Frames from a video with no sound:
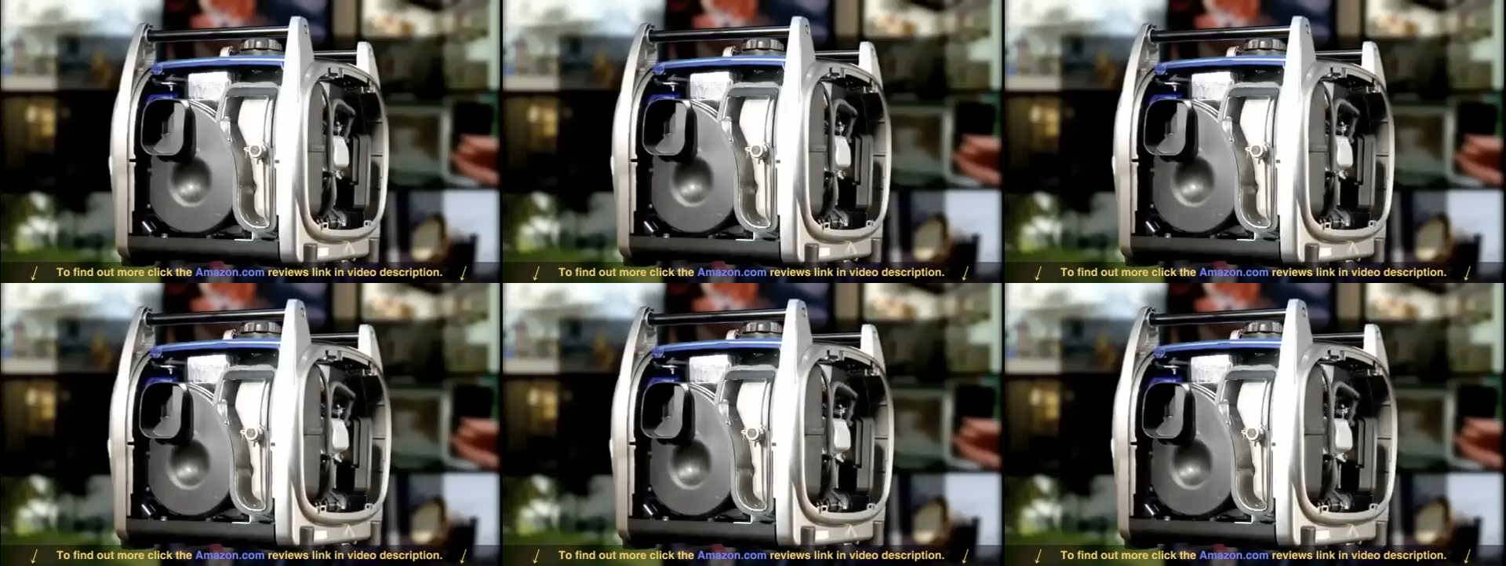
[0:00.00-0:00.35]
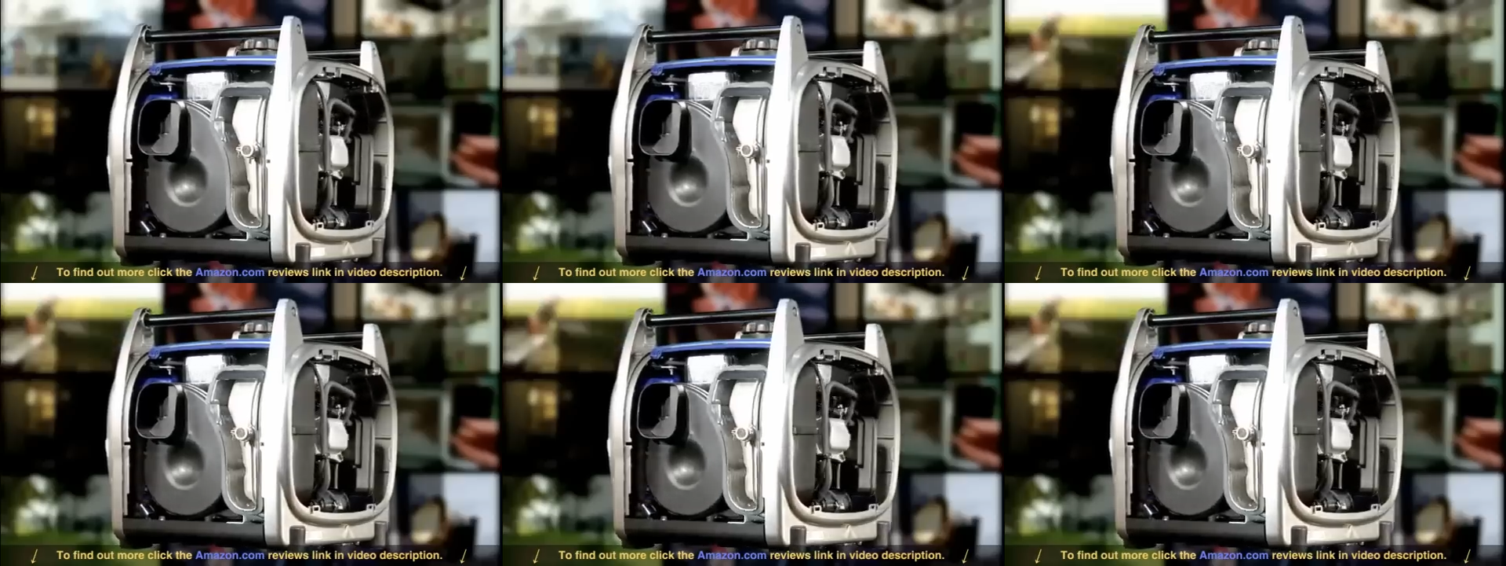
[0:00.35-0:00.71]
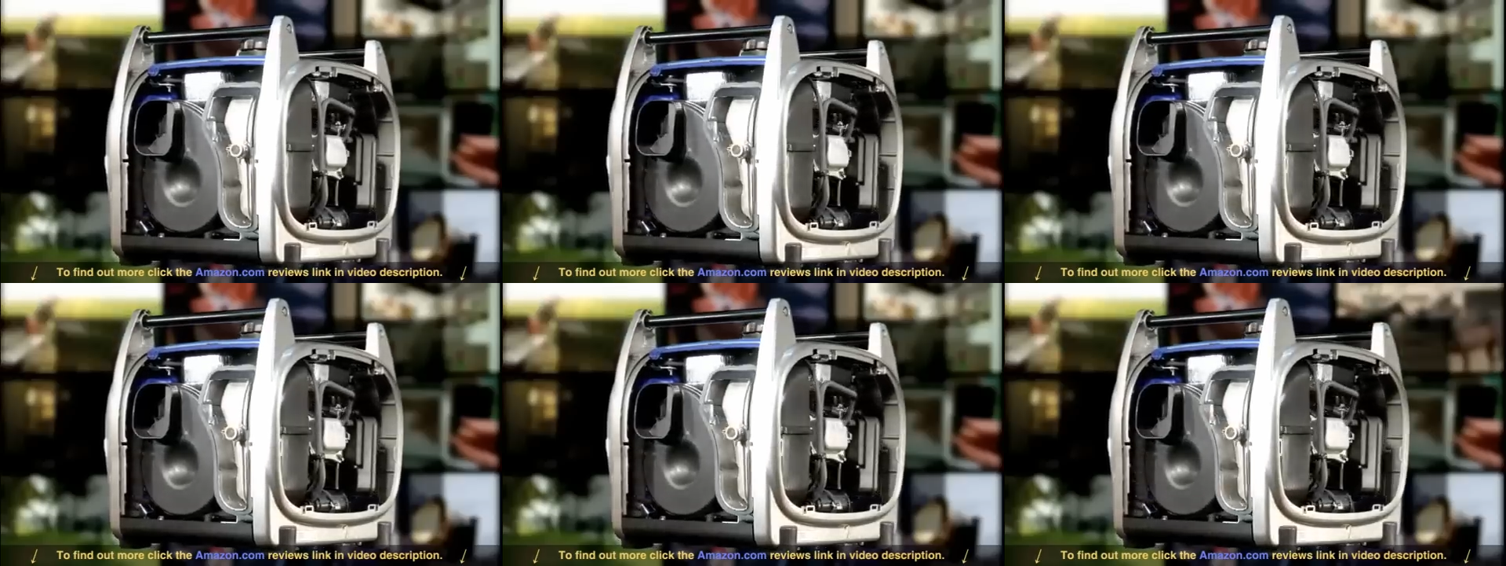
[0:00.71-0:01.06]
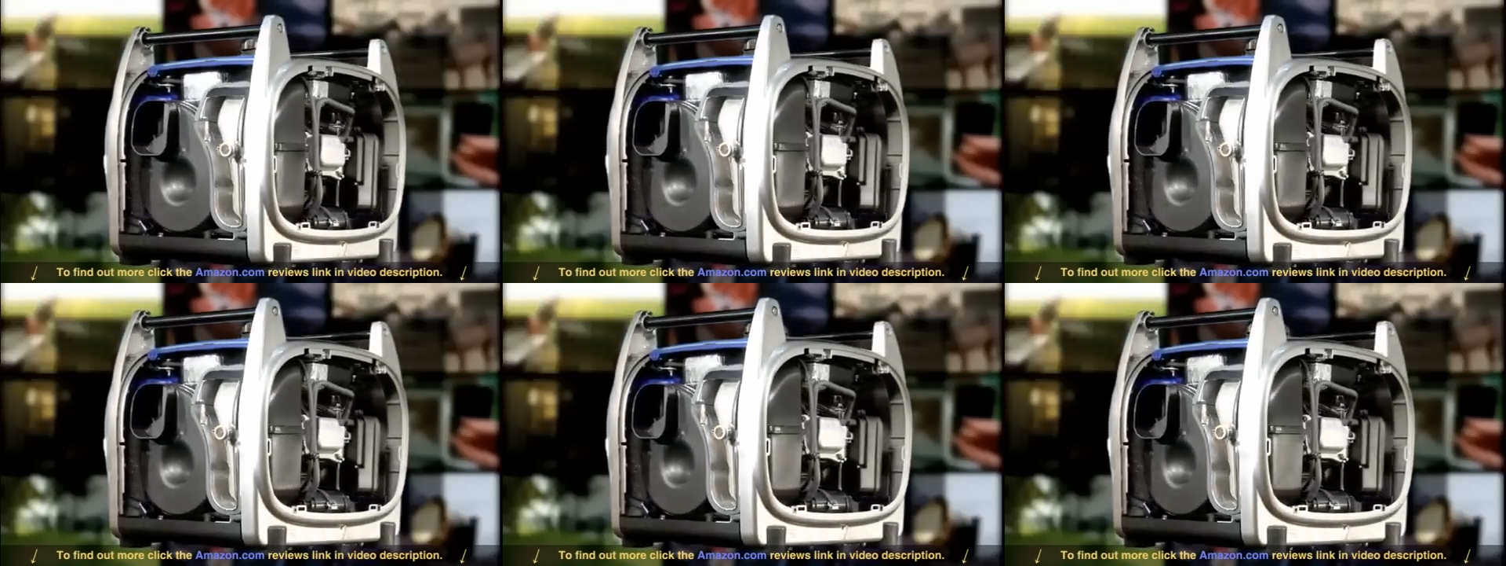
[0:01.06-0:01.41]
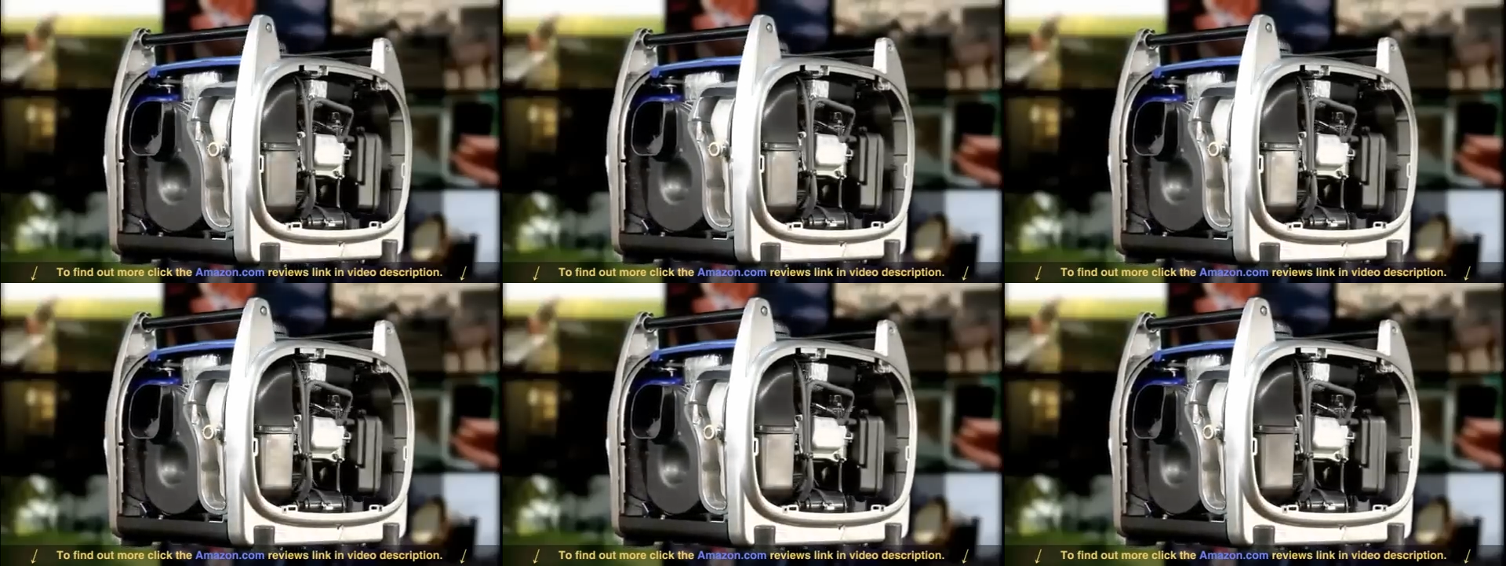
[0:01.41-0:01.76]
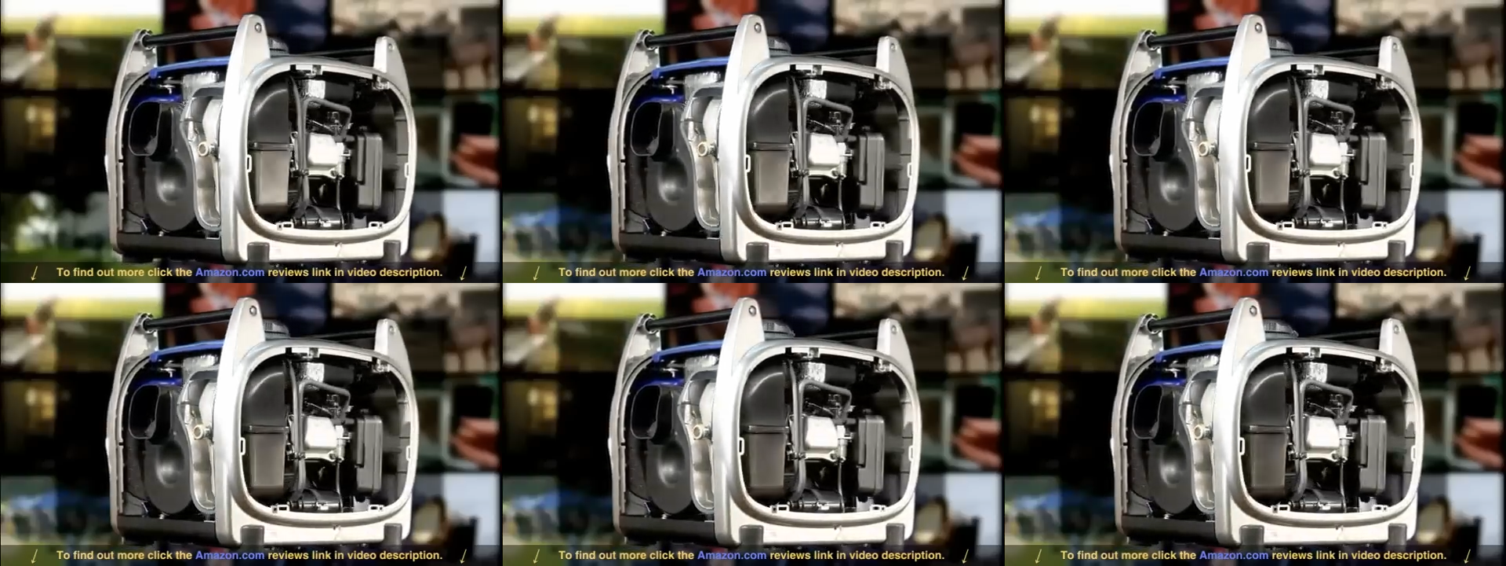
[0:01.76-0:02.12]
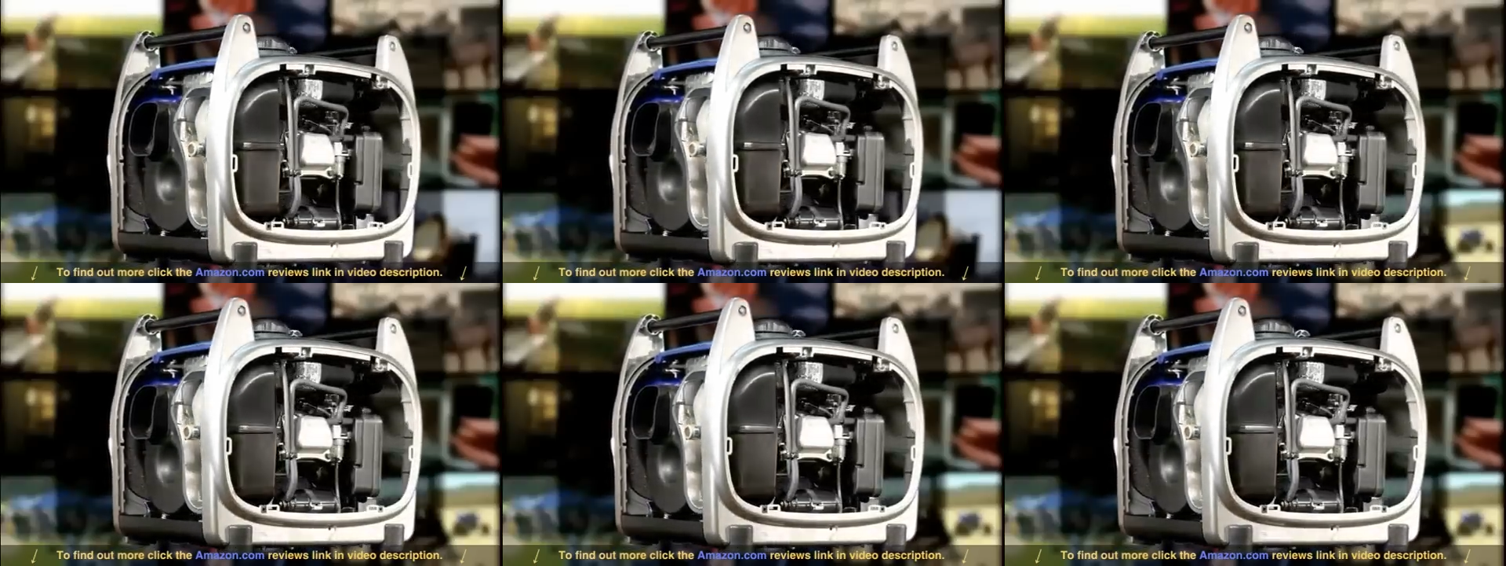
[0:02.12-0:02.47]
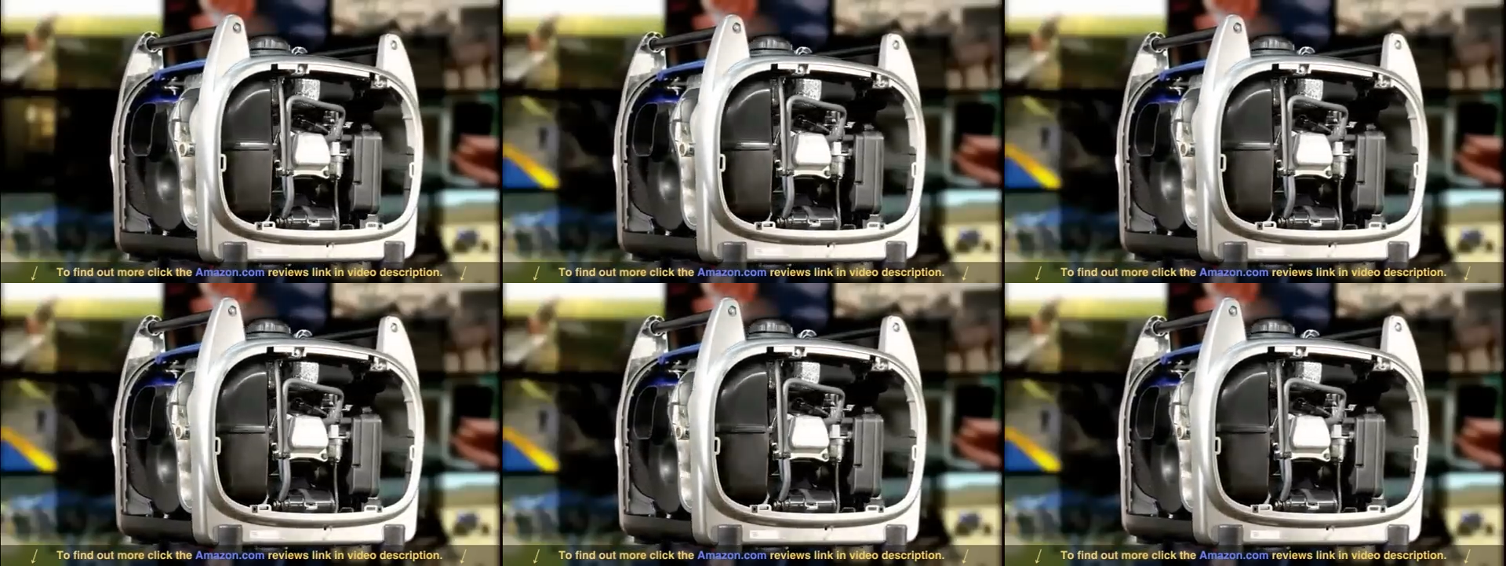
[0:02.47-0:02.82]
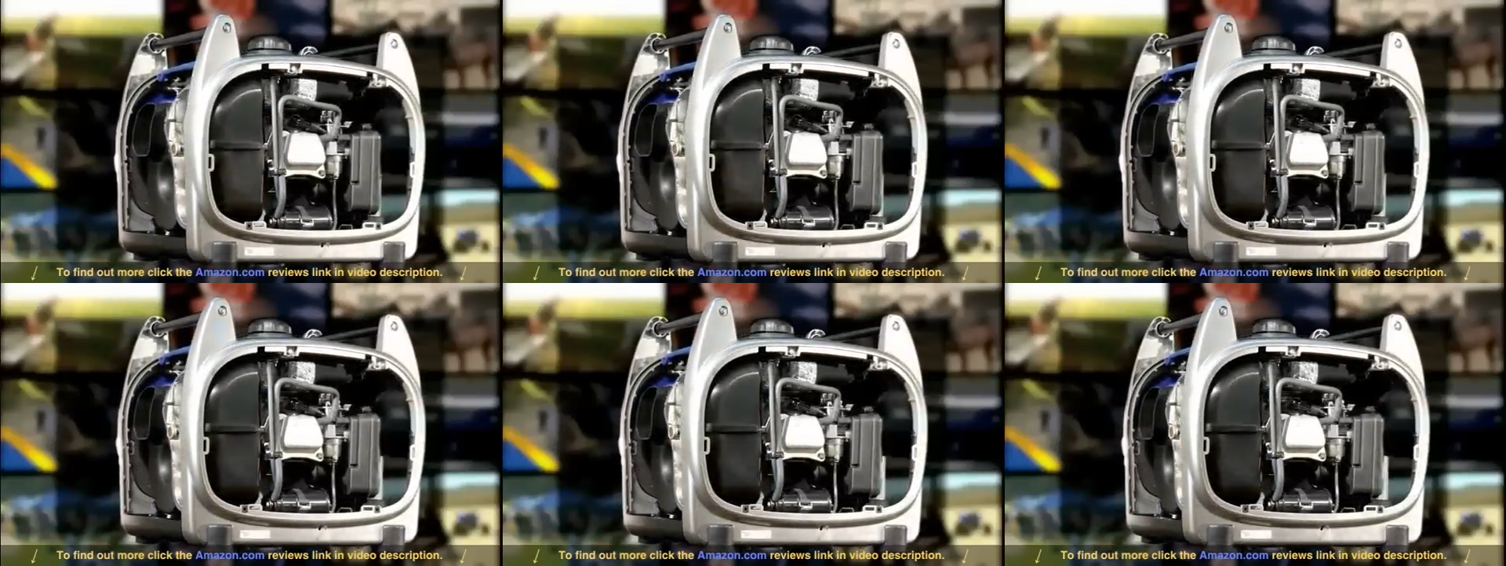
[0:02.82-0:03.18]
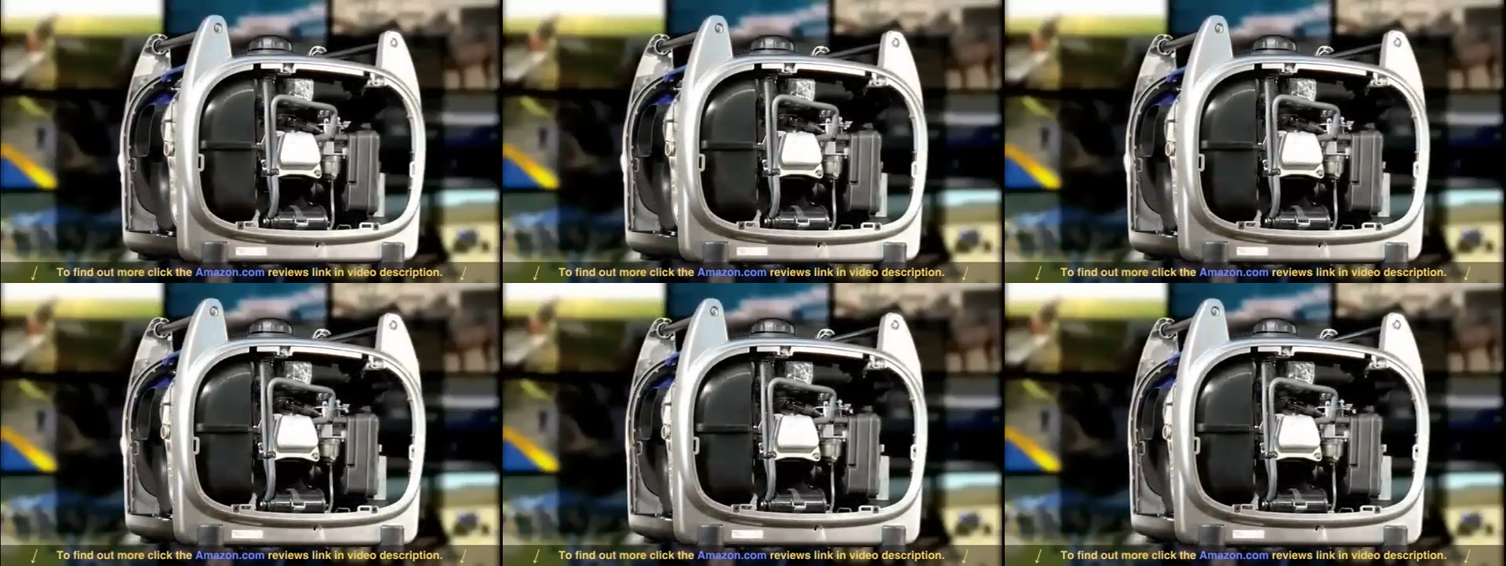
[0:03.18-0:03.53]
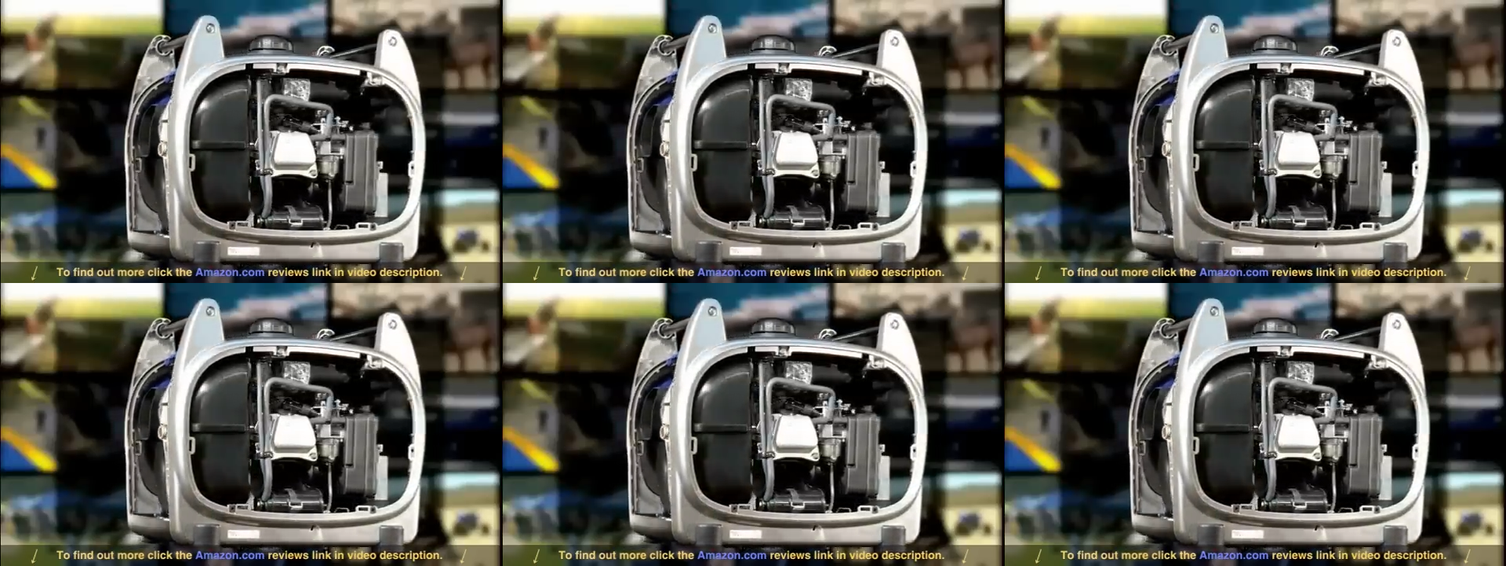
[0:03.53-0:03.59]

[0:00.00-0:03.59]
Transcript: No face is visible, so there are no lips to read.